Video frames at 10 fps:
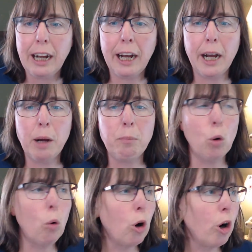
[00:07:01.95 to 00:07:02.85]

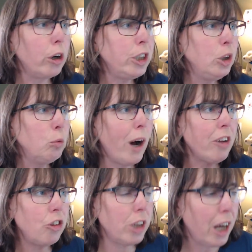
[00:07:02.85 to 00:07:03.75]
Or you
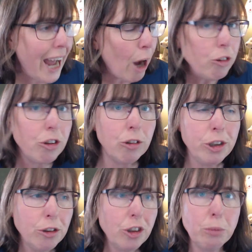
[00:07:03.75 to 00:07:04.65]
watch a how-to
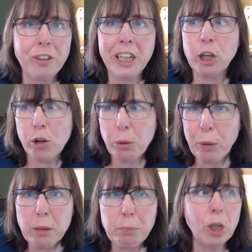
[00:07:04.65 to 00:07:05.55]
YouTube video or you
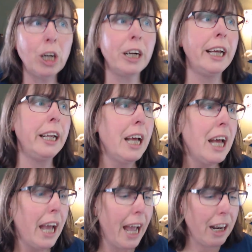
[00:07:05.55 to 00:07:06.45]
read a book and
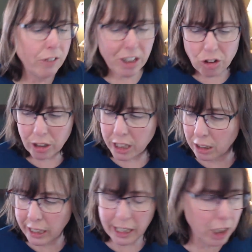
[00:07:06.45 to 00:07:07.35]
eventually
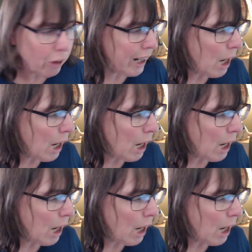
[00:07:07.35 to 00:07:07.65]
you're like, you know what?